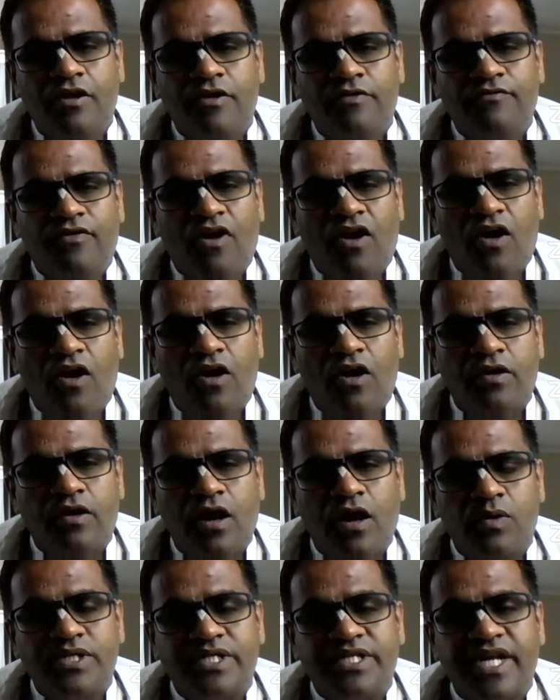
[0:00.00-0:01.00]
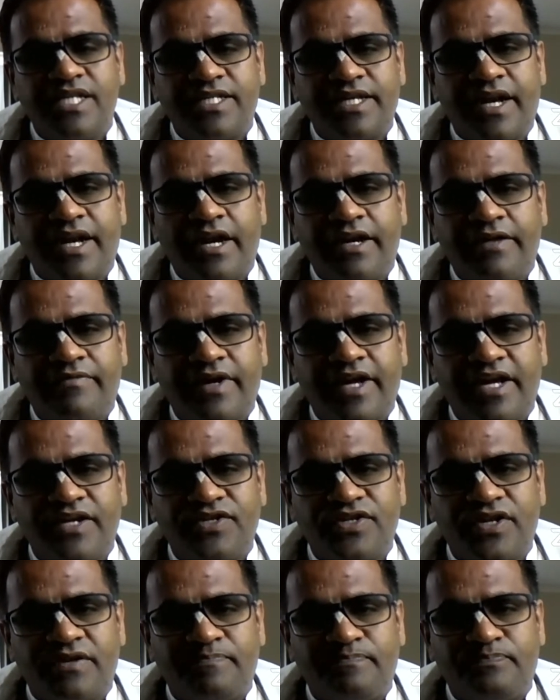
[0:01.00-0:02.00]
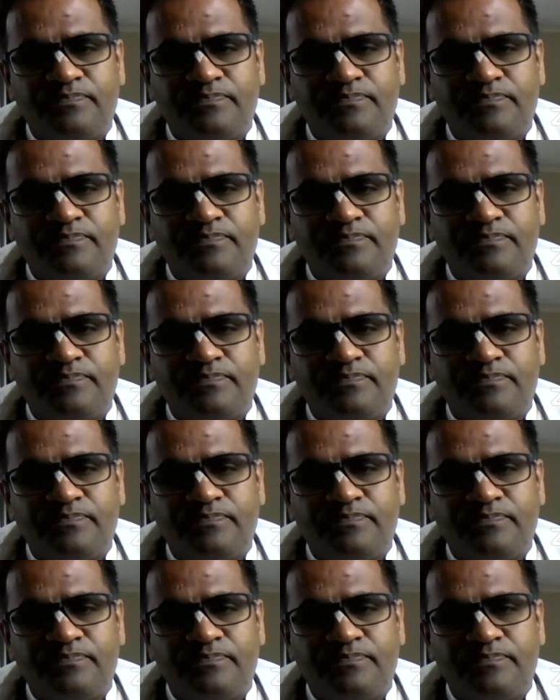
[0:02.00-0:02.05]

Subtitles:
for our sense gratification.